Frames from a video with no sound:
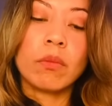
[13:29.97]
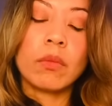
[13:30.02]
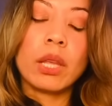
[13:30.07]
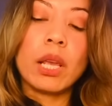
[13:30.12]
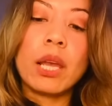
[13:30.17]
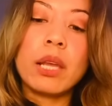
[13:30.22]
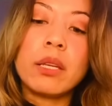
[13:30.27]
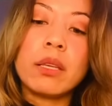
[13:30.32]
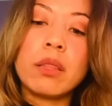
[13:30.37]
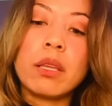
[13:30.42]

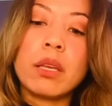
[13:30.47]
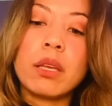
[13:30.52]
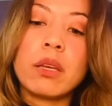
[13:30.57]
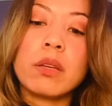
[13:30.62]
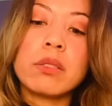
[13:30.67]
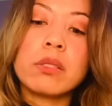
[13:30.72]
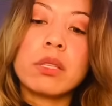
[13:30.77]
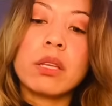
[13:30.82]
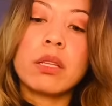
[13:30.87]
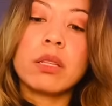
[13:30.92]
Anything
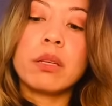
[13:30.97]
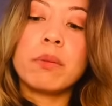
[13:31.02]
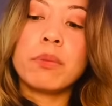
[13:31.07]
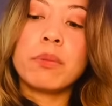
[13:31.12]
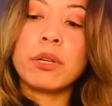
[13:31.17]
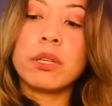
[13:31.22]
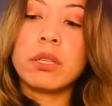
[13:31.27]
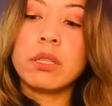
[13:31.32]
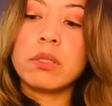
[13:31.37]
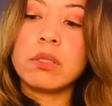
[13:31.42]
else that
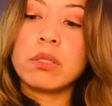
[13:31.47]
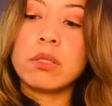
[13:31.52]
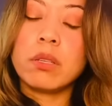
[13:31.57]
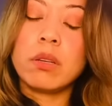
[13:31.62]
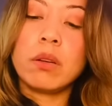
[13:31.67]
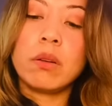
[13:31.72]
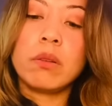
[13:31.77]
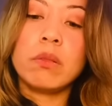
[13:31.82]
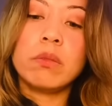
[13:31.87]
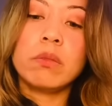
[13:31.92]
Libra needs to
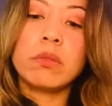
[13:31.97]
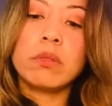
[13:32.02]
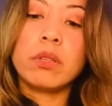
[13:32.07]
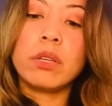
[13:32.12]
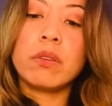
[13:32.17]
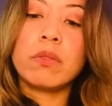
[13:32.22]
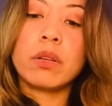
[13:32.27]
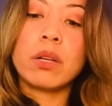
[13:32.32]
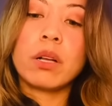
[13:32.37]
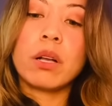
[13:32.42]
know?
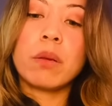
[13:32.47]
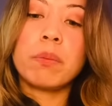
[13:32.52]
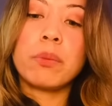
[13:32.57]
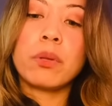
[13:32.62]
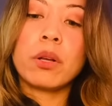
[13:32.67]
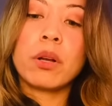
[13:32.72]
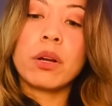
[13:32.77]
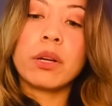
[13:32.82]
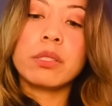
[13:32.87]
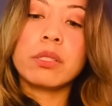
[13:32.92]
You have a
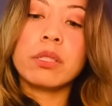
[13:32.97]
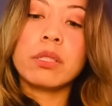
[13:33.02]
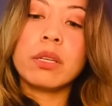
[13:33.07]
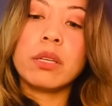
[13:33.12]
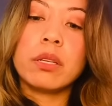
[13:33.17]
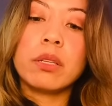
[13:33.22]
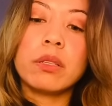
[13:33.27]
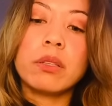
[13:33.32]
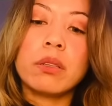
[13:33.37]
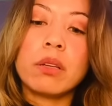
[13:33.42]
couple cards
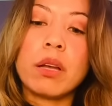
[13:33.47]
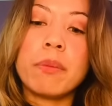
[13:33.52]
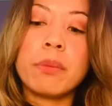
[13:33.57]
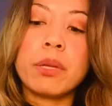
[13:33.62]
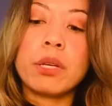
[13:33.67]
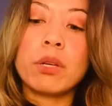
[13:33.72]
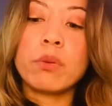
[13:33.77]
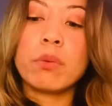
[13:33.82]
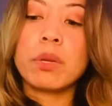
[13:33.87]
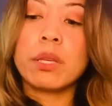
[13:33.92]
here. I'm
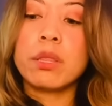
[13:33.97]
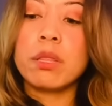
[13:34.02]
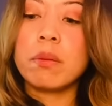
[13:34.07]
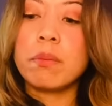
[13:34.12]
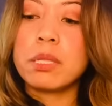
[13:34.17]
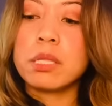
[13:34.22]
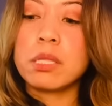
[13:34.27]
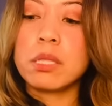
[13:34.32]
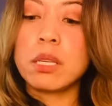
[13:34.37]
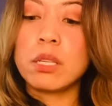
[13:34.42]
going to read
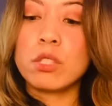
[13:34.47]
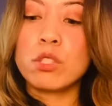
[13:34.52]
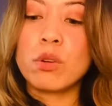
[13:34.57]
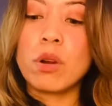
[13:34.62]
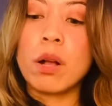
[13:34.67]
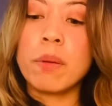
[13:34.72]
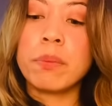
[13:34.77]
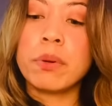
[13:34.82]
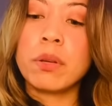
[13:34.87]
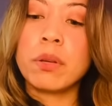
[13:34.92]
them as they
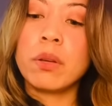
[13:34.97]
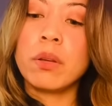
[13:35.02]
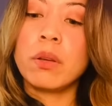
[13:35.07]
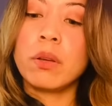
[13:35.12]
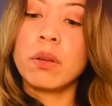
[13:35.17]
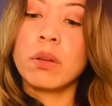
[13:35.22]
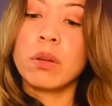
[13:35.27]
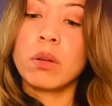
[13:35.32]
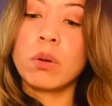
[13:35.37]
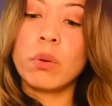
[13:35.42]
drop.
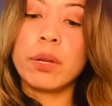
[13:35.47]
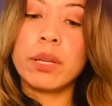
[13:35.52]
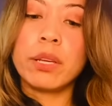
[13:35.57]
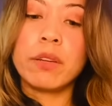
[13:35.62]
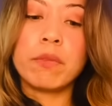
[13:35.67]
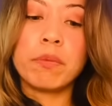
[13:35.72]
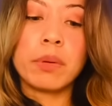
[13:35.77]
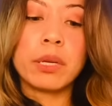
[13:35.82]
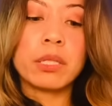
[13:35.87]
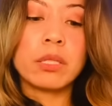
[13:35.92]
Queen
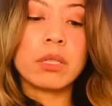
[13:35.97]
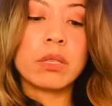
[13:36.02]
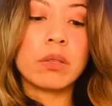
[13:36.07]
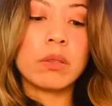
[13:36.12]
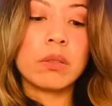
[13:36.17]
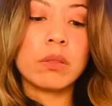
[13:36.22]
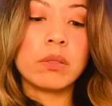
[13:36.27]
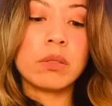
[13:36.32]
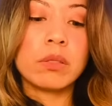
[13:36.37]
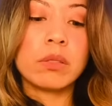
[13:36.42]
of
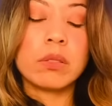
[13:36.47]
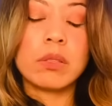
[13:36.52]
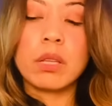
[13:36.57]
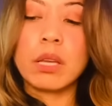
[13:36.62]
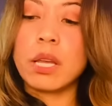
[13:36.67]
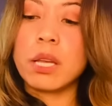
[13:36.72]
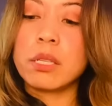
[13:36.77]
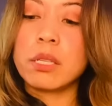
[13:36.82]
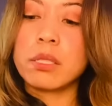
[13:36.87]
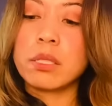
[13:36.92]
Pentacles, the
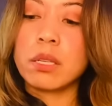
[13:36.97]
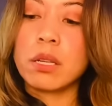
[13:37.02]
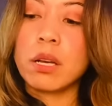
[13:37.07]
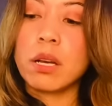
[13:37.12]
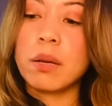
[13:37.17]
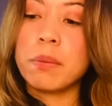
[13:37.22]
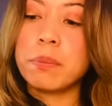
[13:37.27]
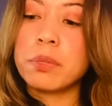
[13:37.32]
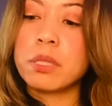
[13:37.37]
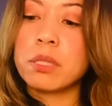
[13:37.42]
Ace of
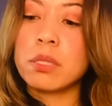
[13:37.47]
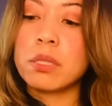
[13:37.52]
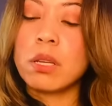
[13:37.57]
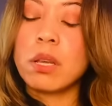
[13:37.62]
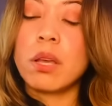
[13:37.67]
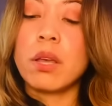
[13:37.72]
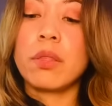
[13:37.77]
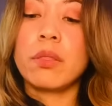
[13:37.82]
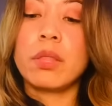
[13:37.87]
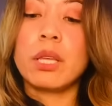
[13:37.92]
Cups,
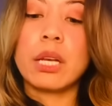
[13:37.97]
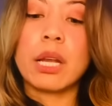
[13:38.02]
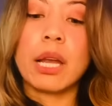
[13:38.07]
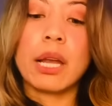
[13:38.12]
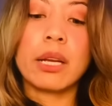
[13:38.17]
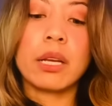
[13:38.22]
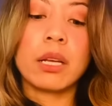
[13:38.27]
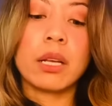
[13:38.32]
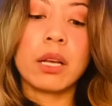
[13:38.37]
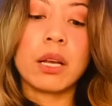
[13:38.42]
the
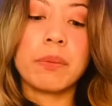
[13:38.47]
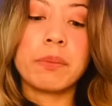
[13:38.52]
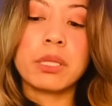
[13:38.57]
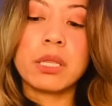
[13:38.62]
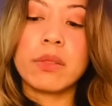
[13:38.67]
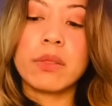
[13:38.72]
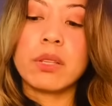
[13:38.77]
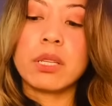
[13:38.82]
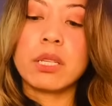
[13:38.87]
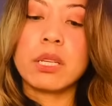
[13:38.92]
Nine of
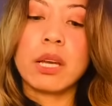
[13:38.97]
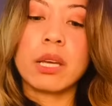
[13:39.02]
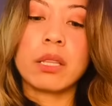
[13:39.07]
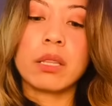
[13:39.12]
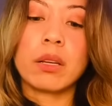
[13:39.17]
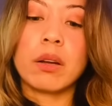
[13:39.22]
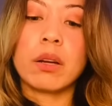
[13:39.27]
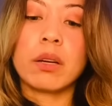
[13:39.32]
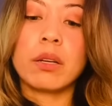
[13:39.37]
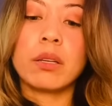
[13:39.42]
Cups, and the
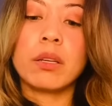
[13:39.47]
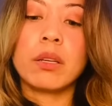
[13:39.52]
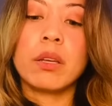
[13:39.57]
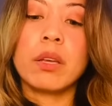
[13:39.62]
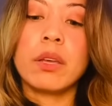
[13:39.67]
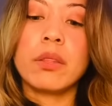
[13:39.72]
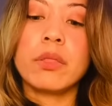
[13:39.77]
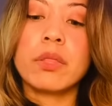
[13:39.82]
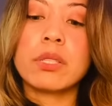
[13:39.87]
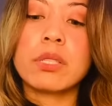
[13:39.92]
Death card.
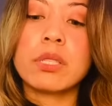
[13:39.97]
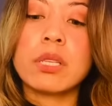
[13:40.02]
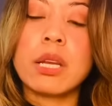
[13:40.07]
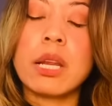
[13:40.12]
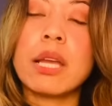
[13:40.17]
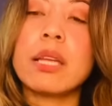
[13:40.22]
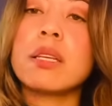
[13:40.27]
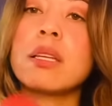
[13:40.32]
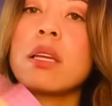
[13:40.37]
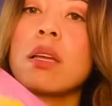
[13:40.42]
There's an
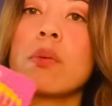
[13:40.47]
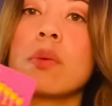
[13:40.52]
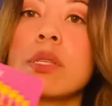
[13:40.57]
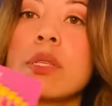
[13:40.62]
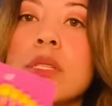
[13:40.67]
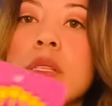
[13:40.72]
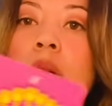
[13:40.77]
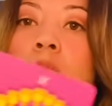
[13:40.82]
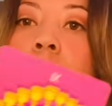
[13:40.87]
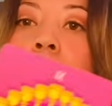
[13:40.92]
ending
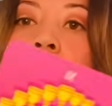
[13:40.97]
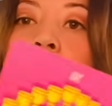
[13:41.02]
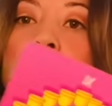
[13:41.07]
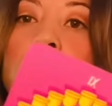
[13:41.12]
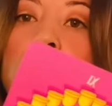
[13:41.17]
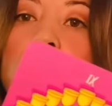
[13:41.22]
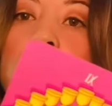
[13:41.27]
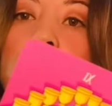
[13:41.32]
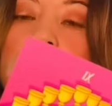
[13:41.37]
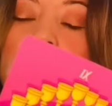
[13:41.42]
with someone
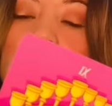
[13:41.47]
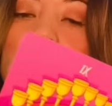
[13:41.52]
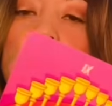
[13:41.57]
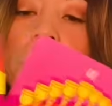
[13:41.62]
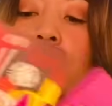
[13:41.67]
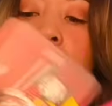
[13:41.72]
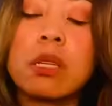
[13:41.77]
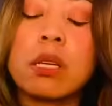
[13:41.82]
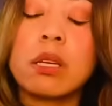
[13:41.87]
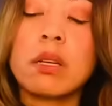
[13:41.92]
who's
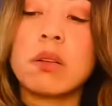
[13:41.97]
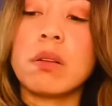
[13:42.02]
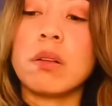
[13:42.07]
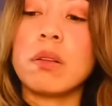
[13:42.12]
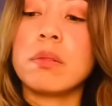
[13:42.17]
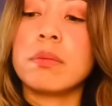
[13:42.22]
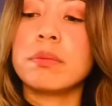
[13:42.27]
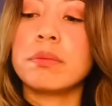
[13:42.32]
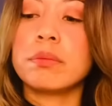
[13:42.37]
now single.